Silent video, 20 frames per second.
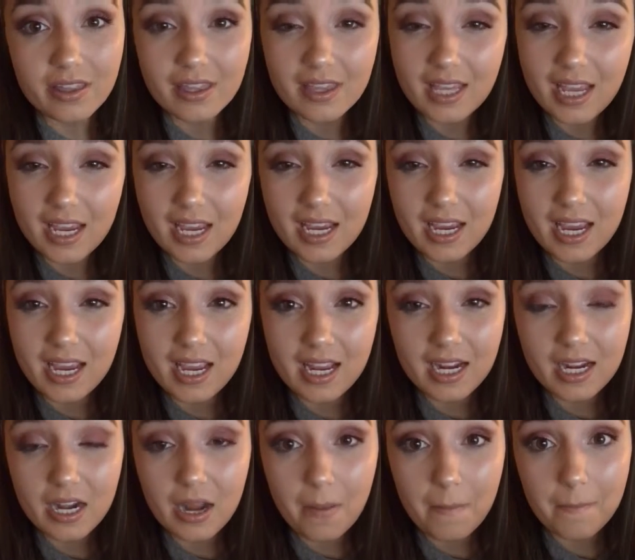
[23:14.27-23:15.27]
thing
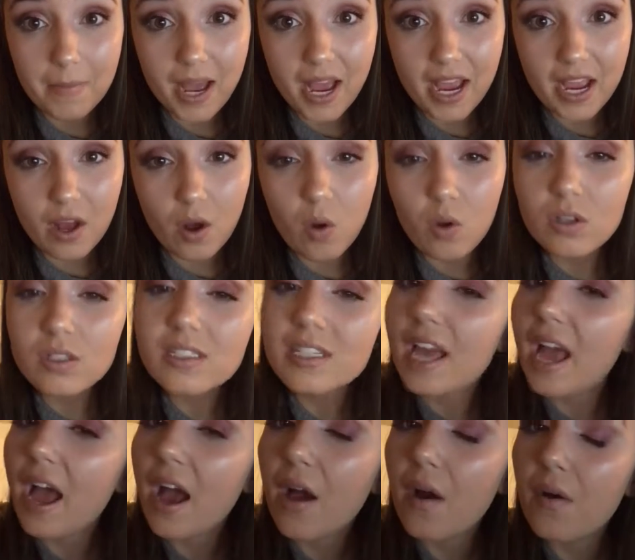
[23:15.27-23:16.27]
in my old
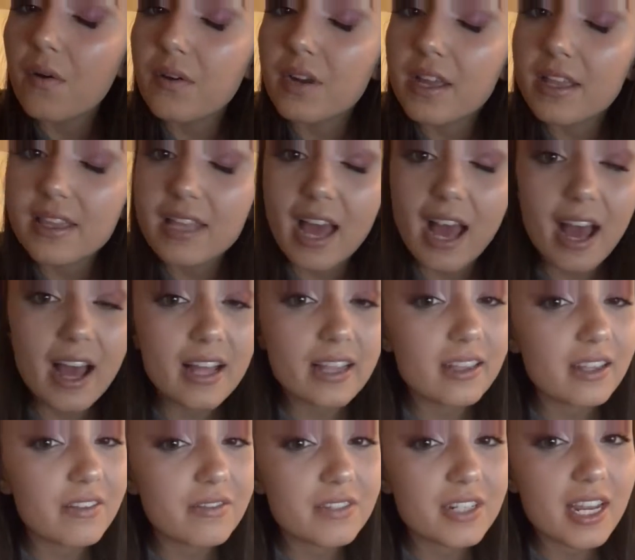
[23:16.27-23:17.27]
town that I
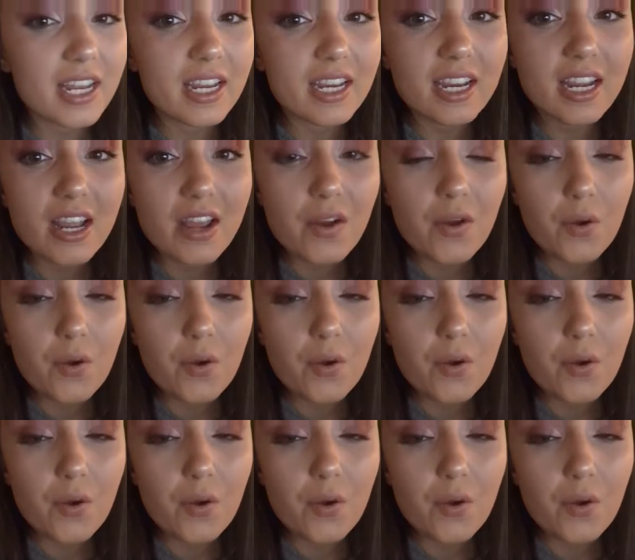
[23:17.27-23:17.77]
lived in,